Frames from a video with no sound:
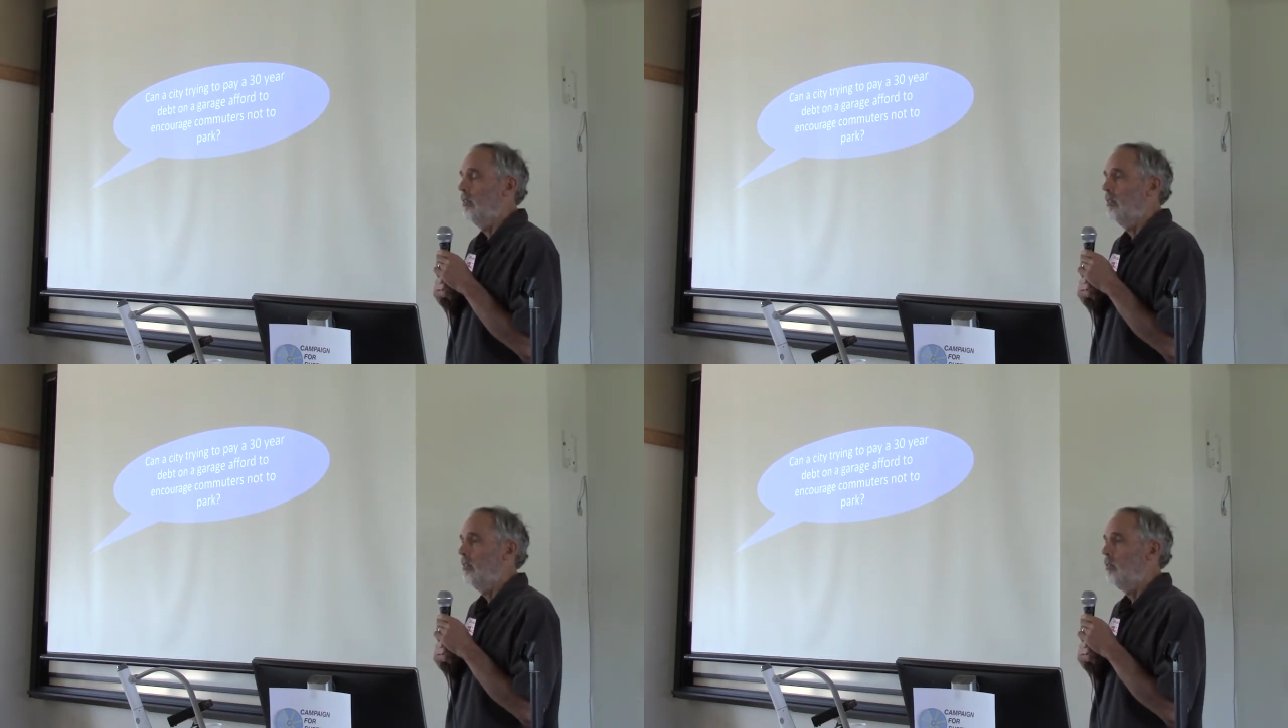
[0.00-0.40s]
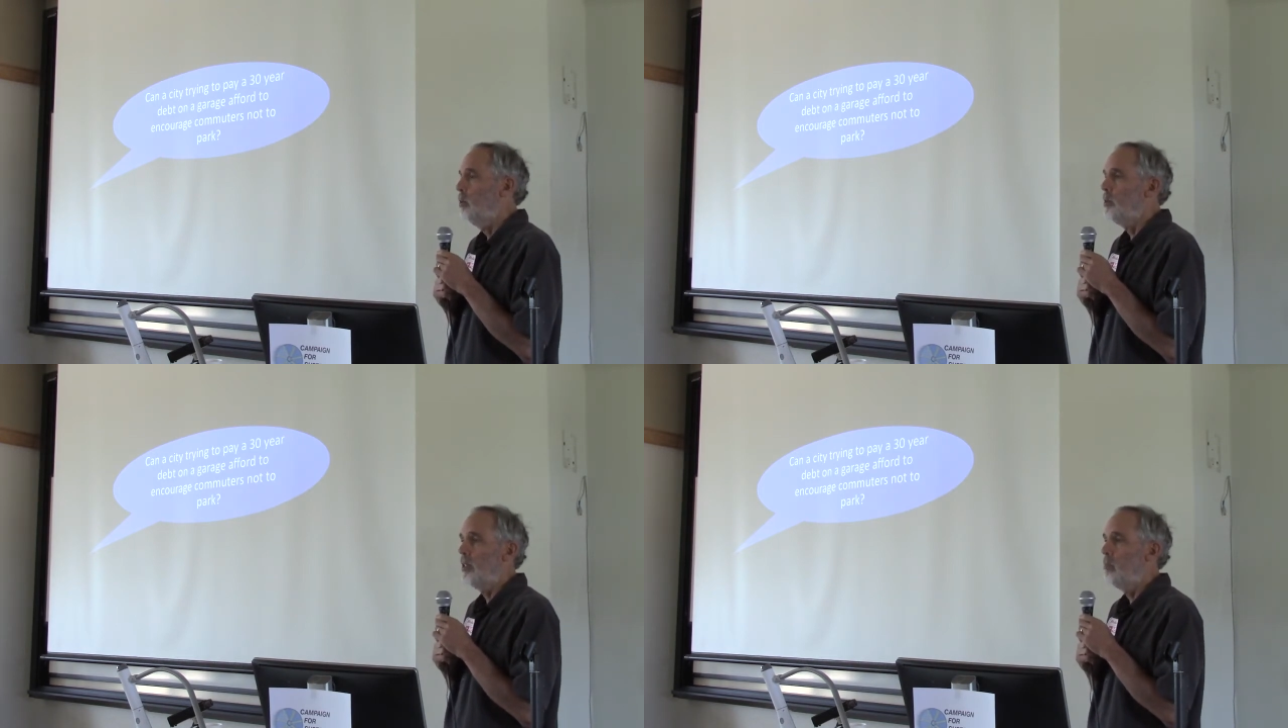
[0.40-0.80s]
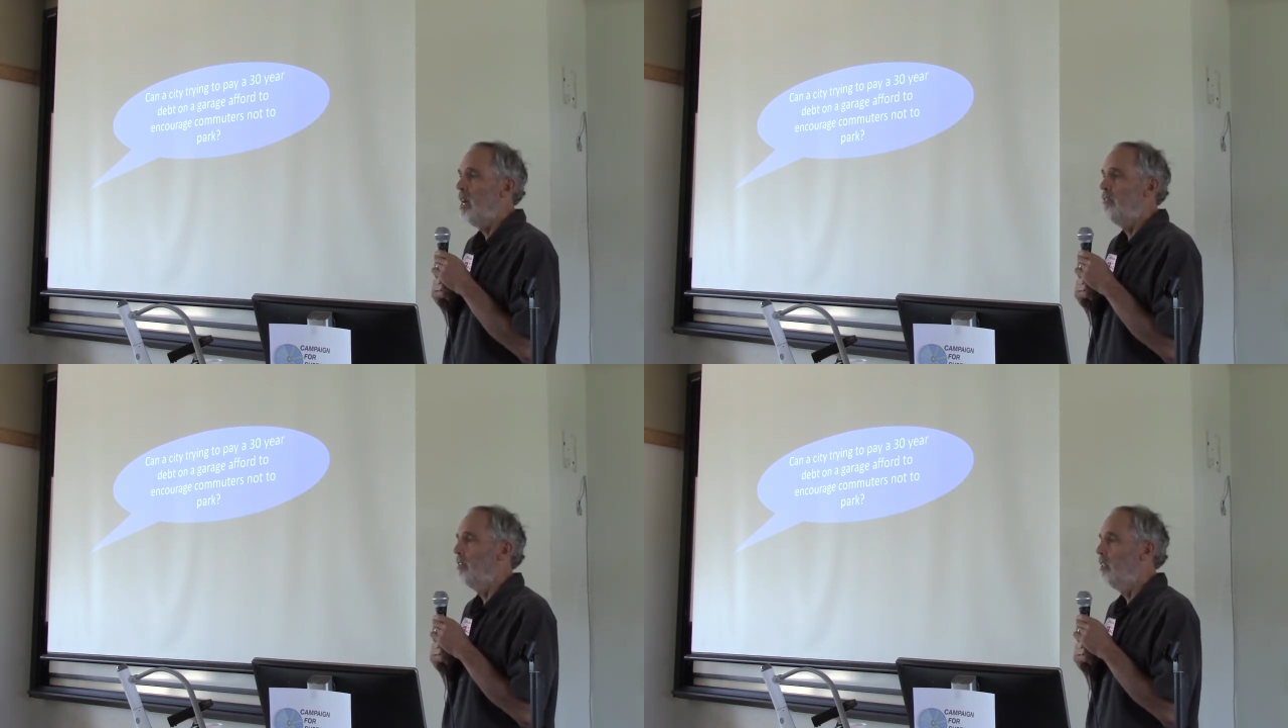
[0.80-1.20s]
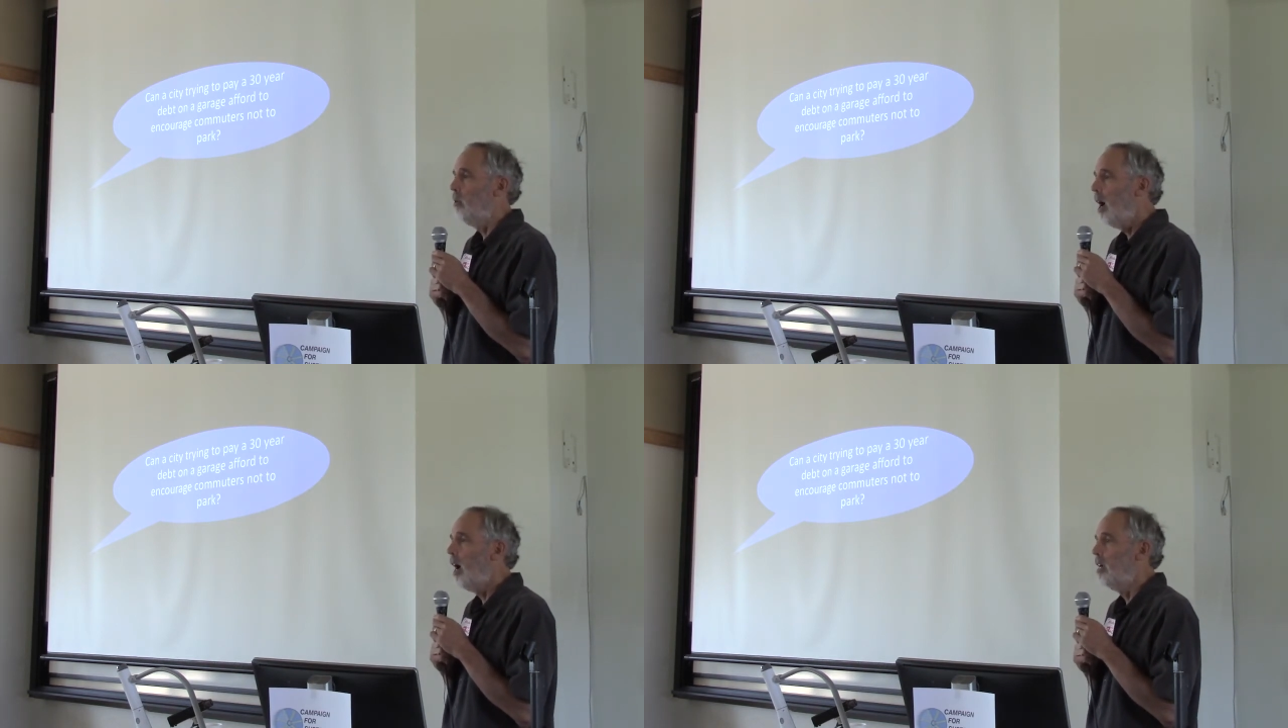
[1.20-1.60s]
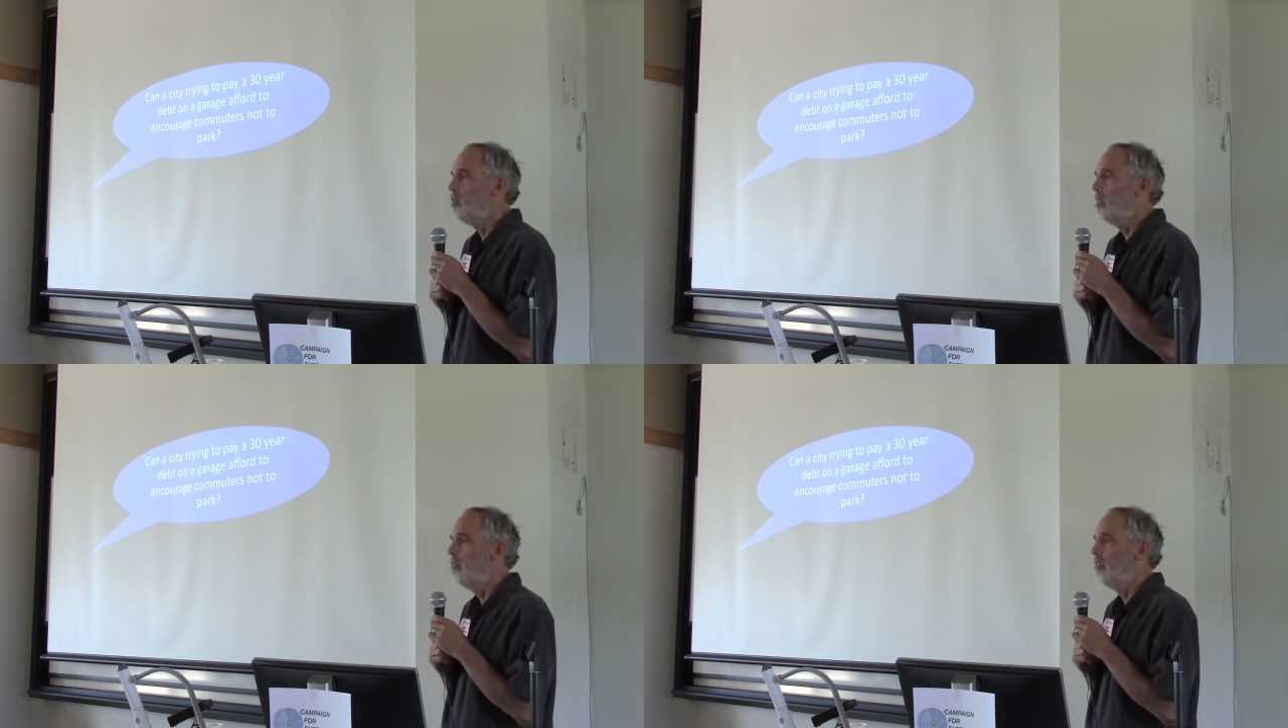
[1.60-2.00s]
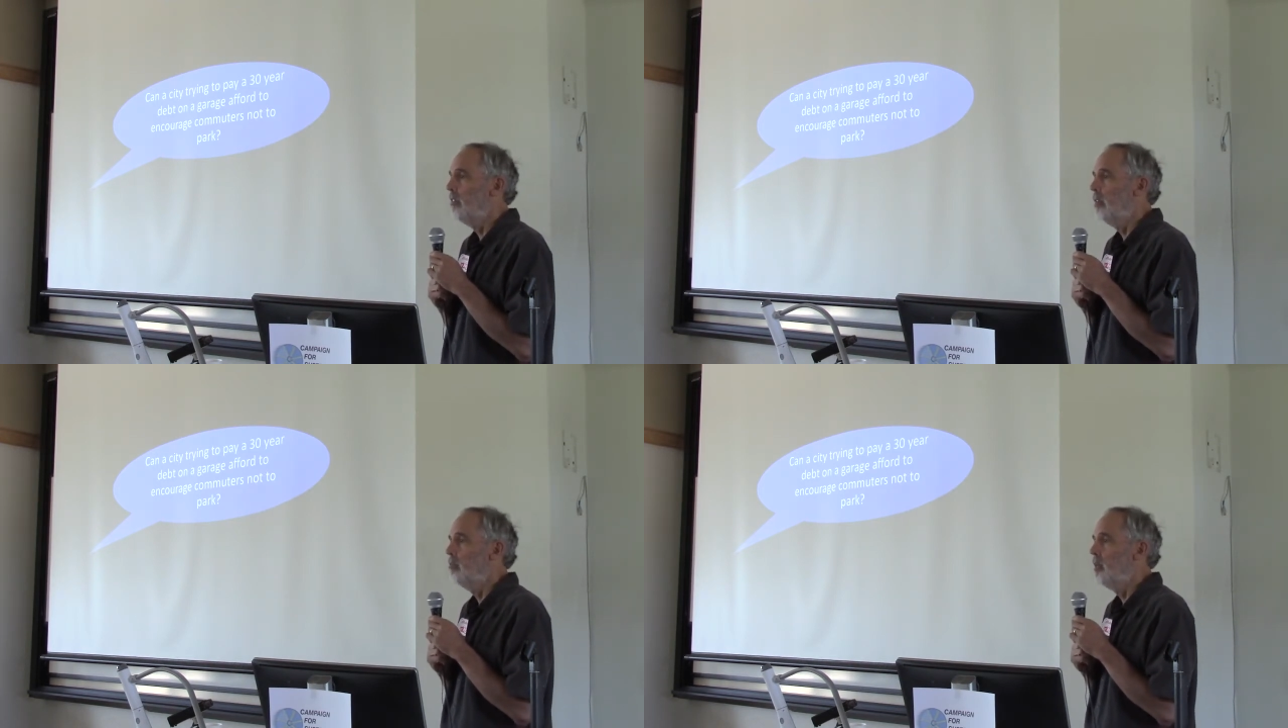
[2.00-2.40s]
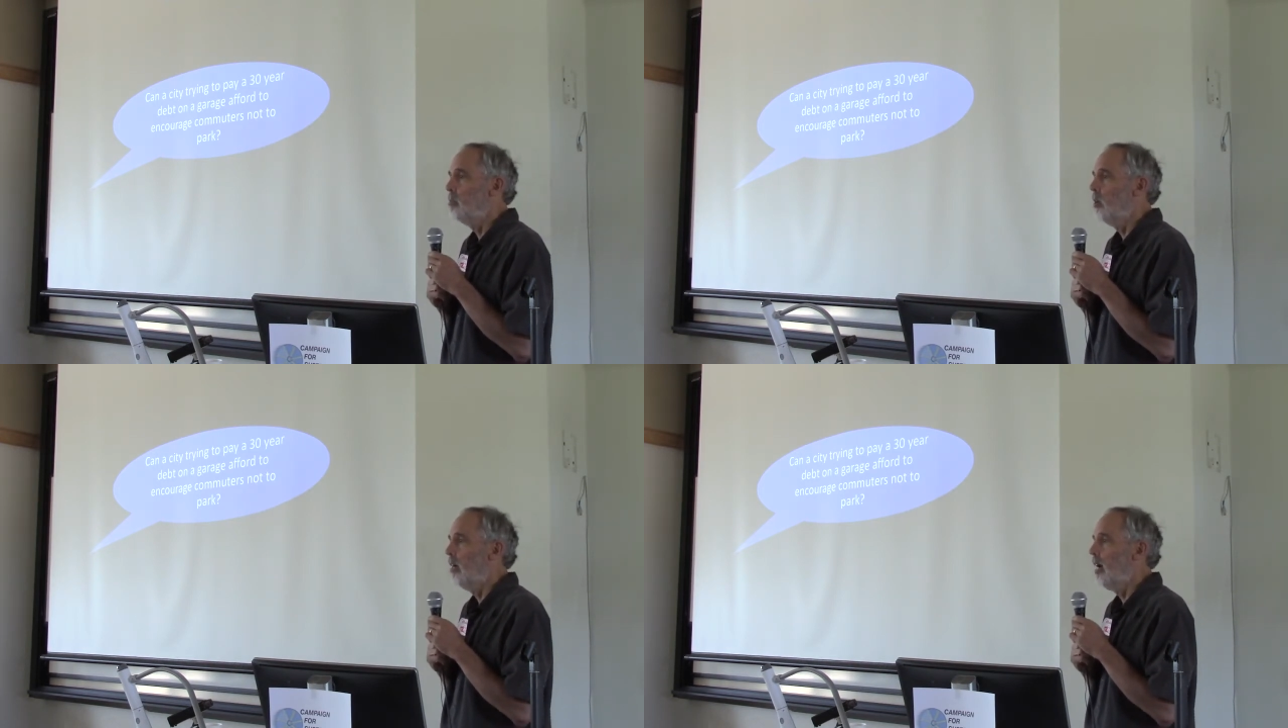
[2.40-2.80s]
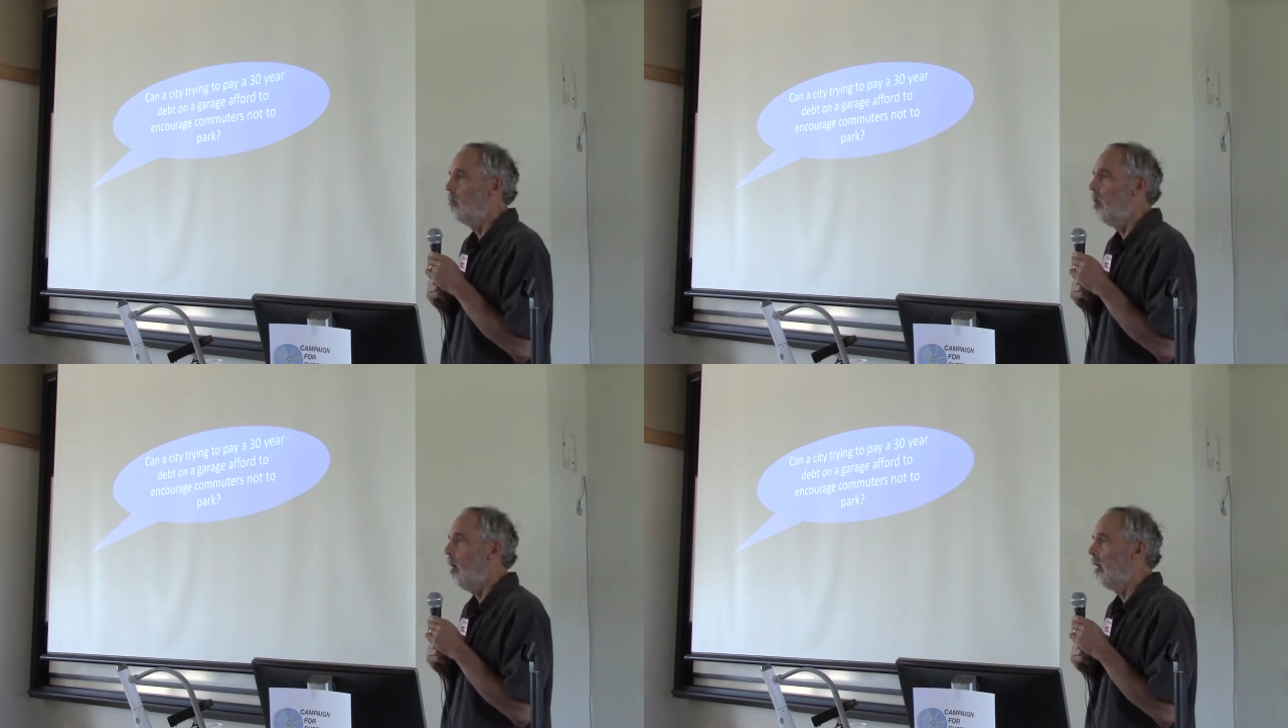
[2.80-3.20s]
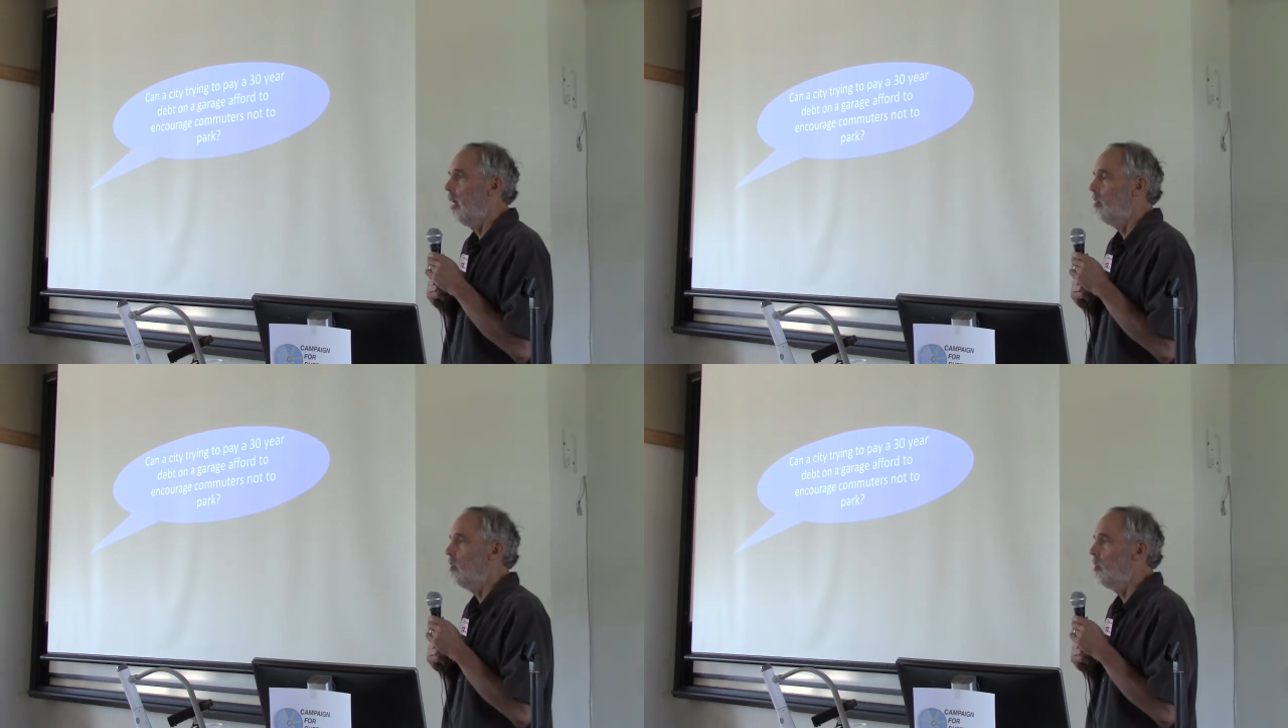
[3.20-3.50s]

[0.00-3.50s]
Well, who's going to pay for the garage if people are not parking?